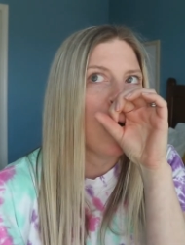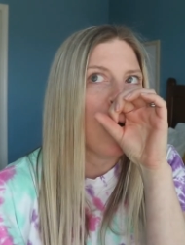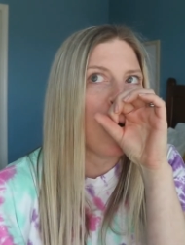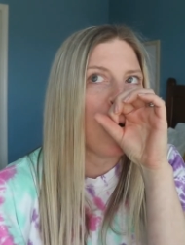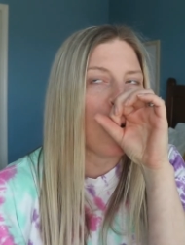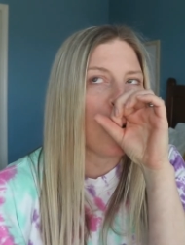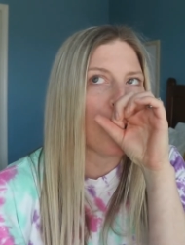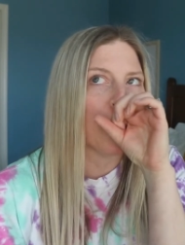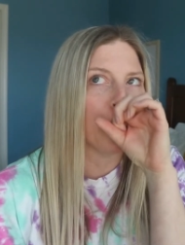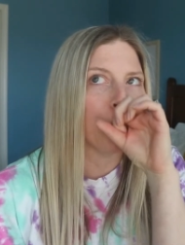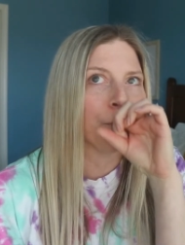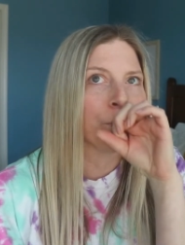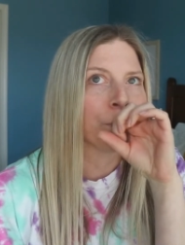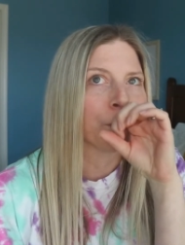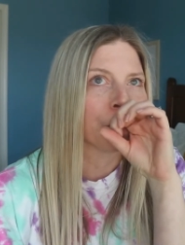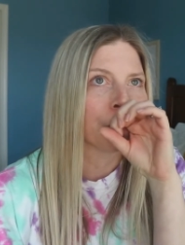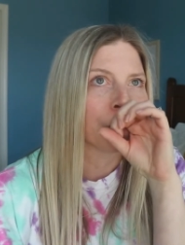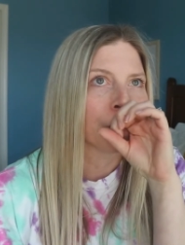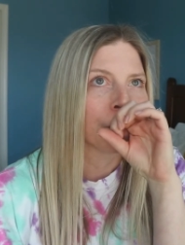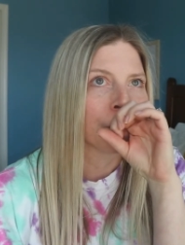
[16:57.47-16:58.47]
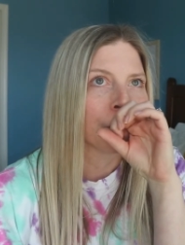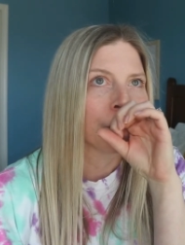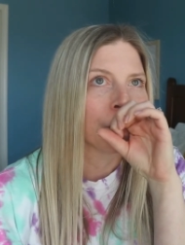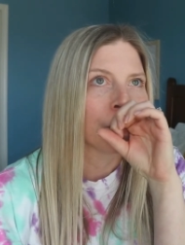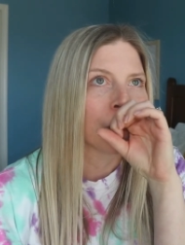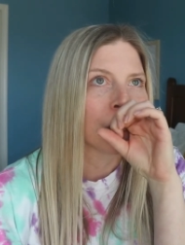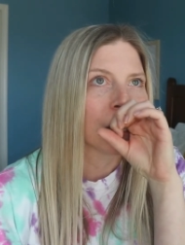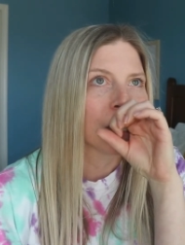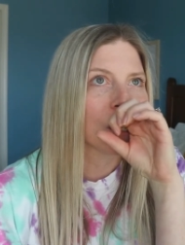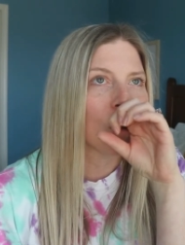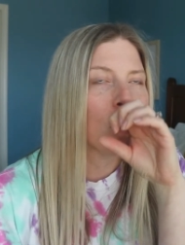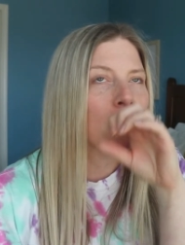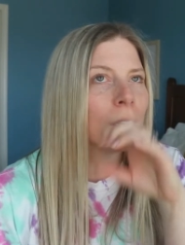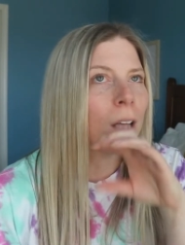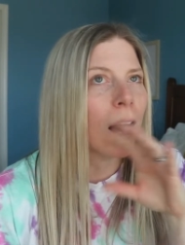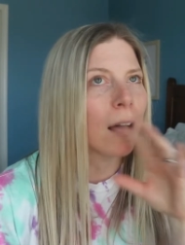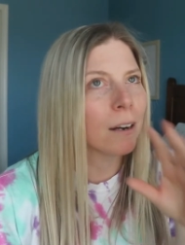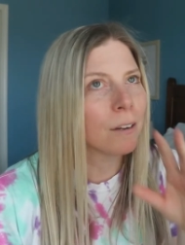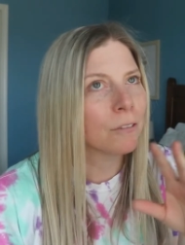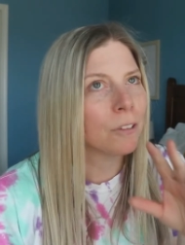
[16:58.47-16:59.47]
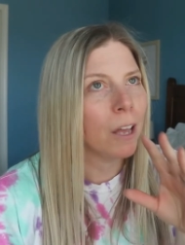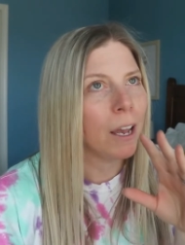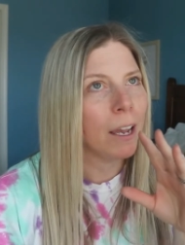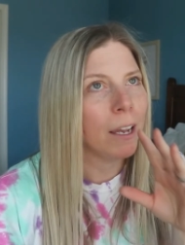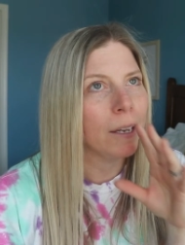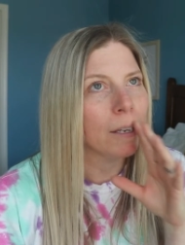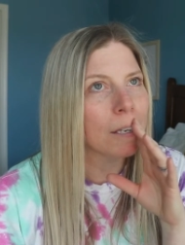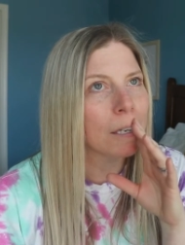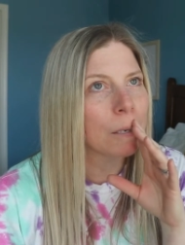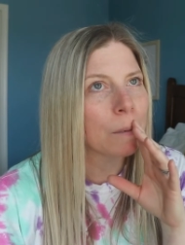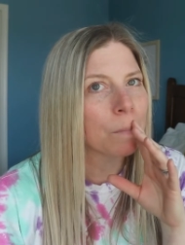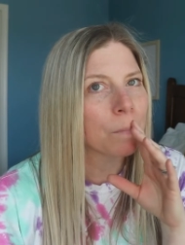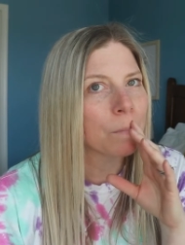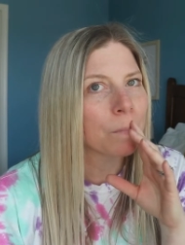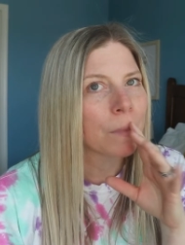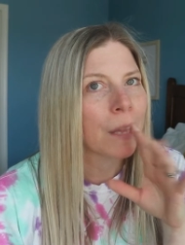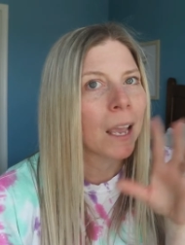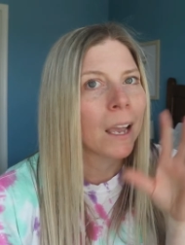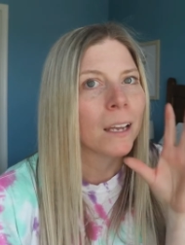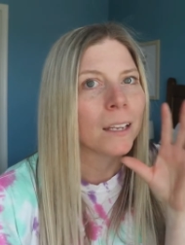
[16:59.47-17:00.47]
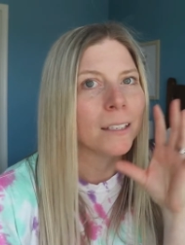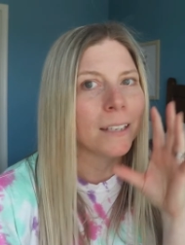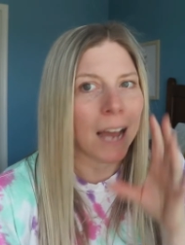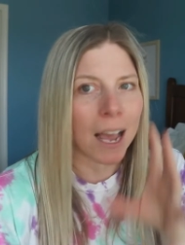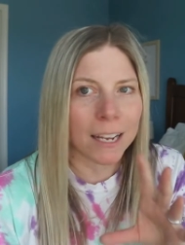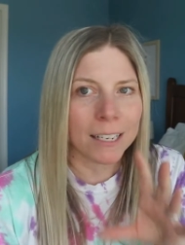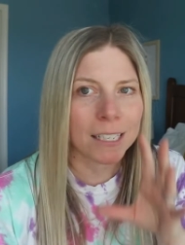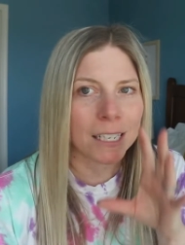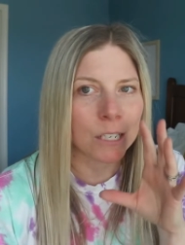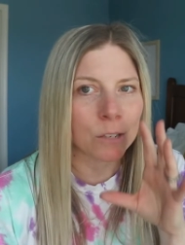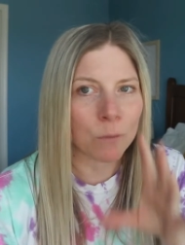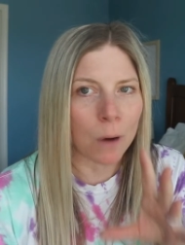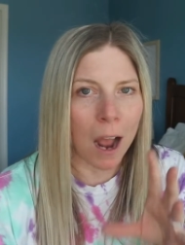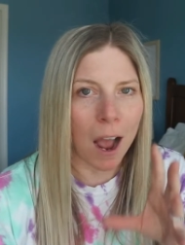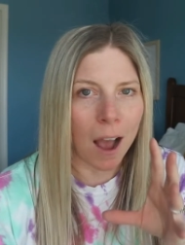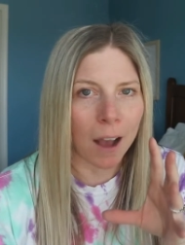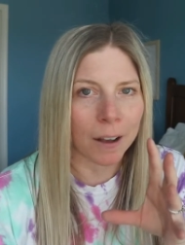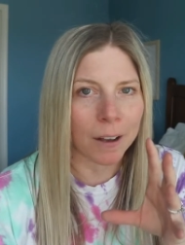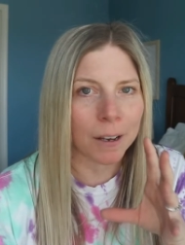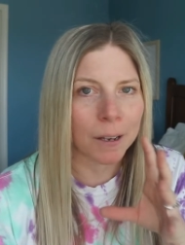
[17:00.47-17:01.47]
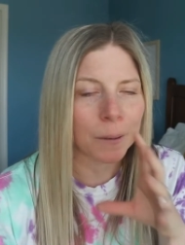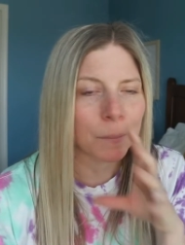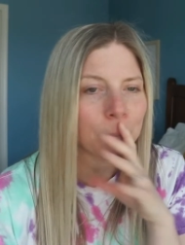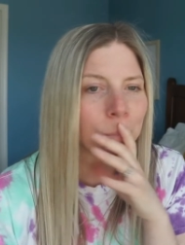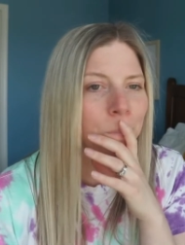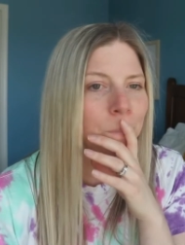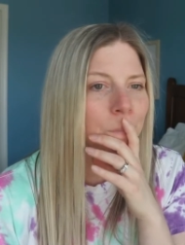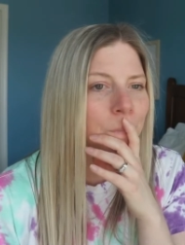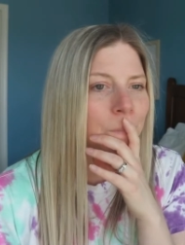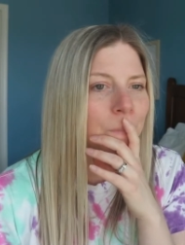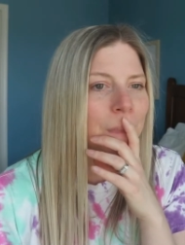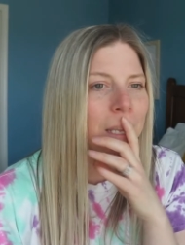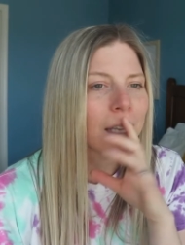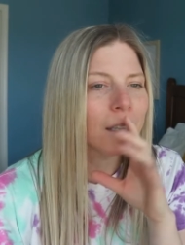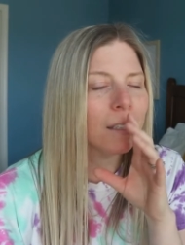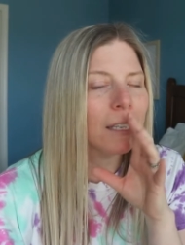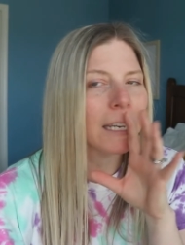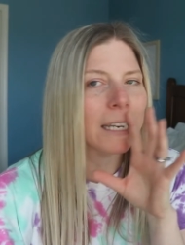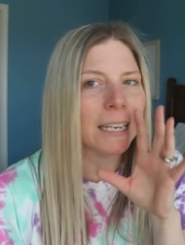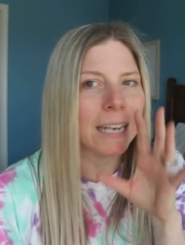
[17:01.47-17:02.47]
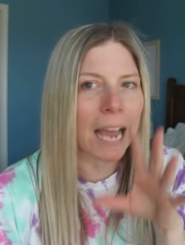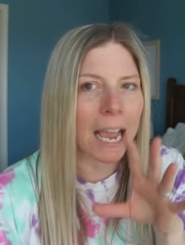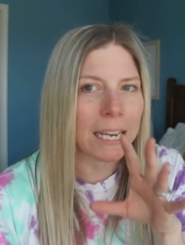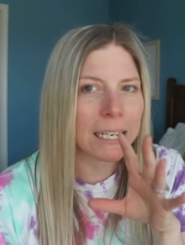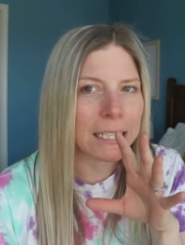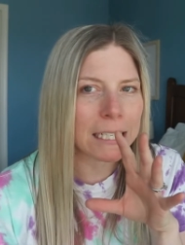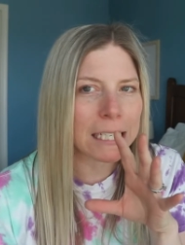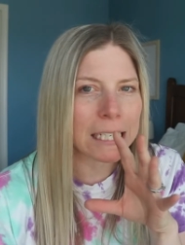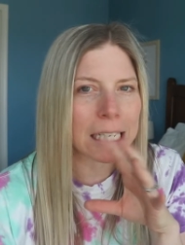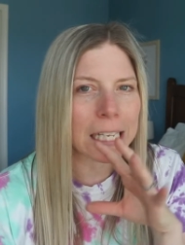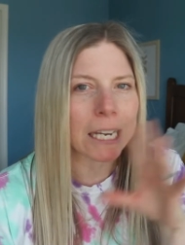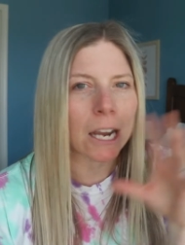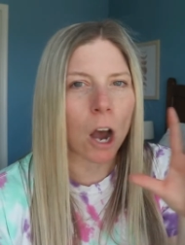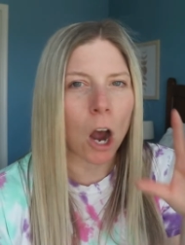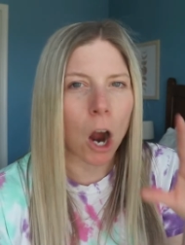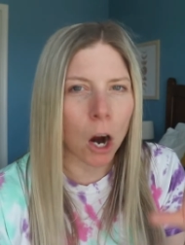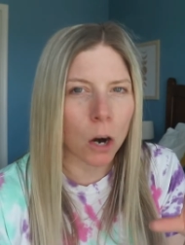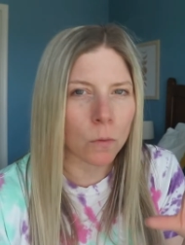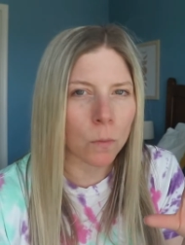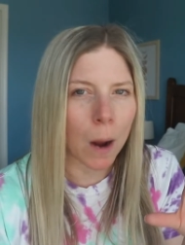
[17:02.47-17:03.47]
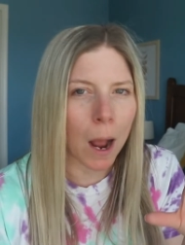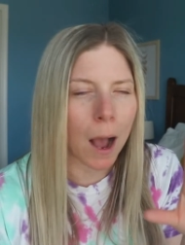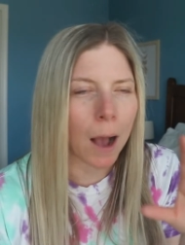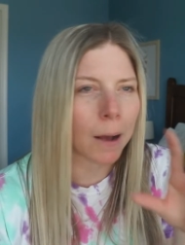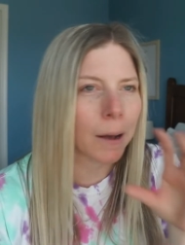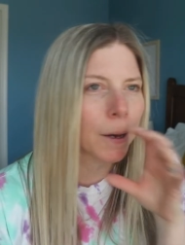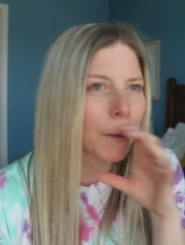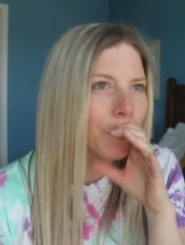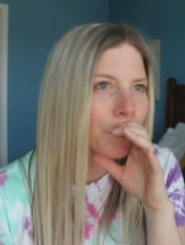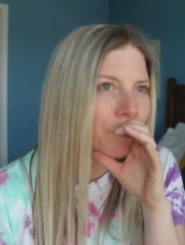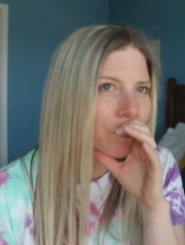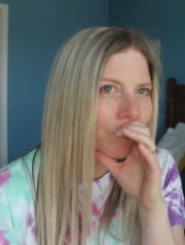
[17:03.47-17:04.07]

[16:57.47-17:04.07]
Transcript: Um, so a lot of like 90s rock, like 90s like hard rock,